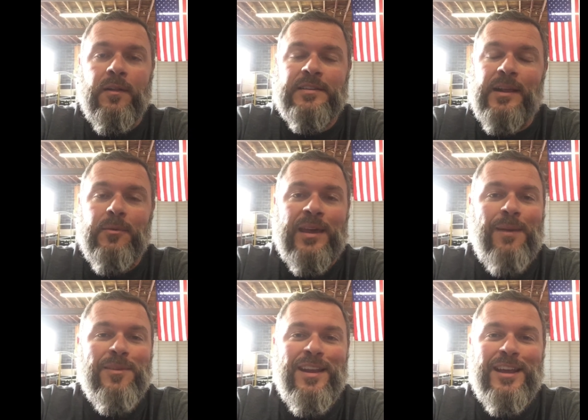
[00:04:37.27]
Like I said, I'm gonna
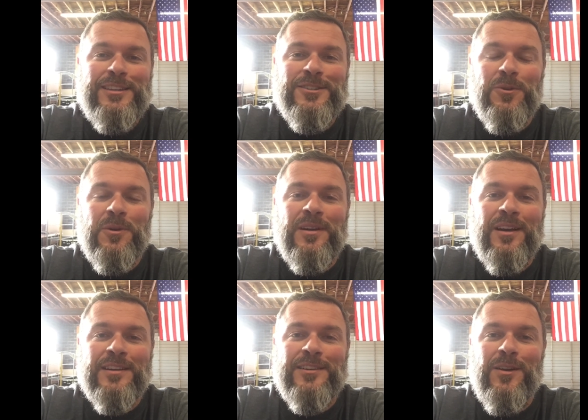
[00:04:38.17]
keep today short because uh,